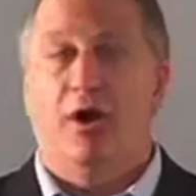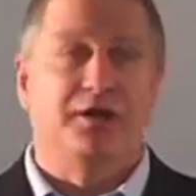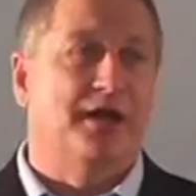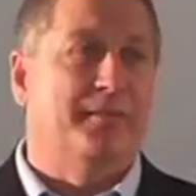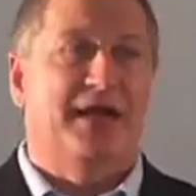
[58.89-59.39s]
are a
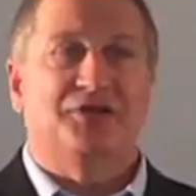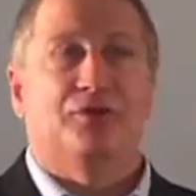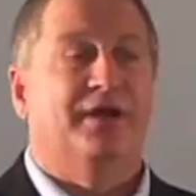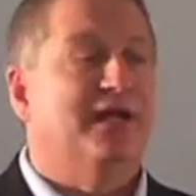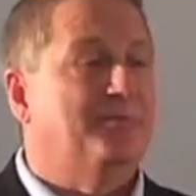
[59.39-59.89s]

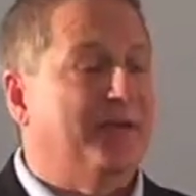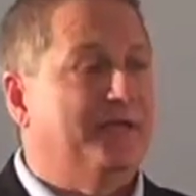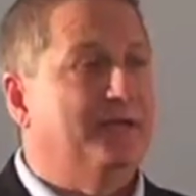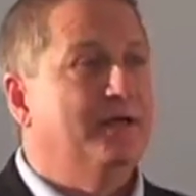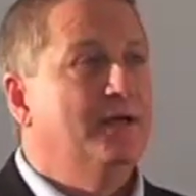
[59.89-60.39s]
denomination or an
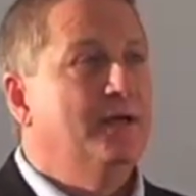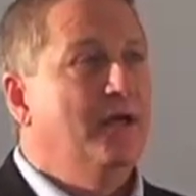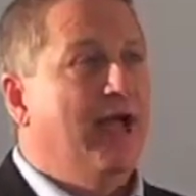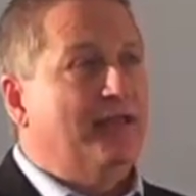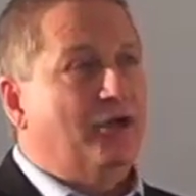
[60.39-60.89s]
independent,
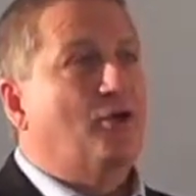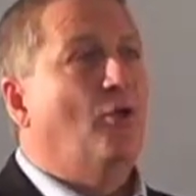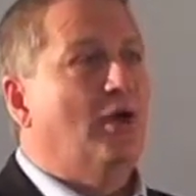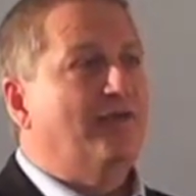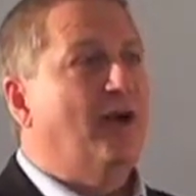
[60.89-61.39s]
at the
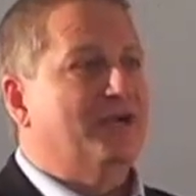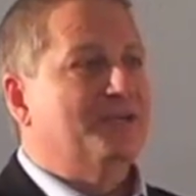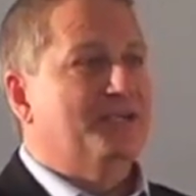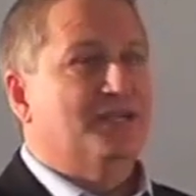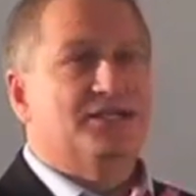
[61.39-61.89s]
core of our
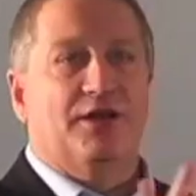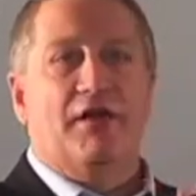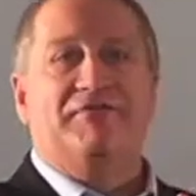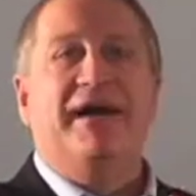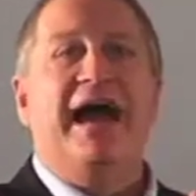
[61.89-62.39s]
existence, there
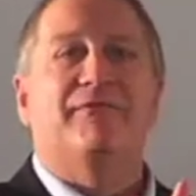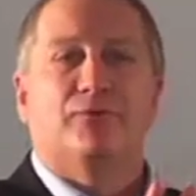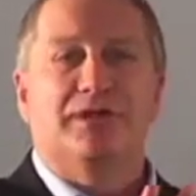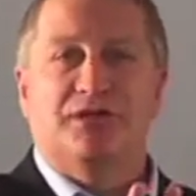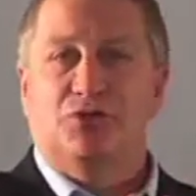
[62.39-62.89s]
are five
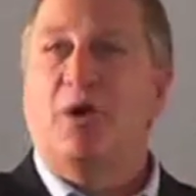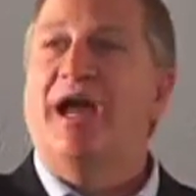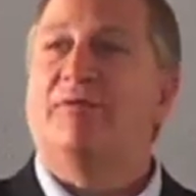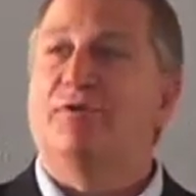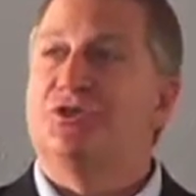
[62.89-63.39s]
reasons why
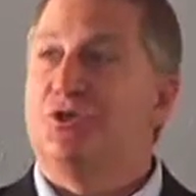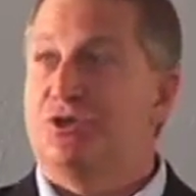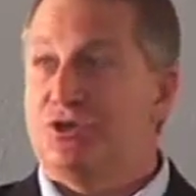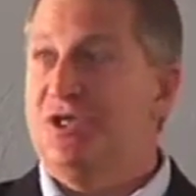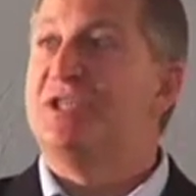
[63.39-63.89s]
every church should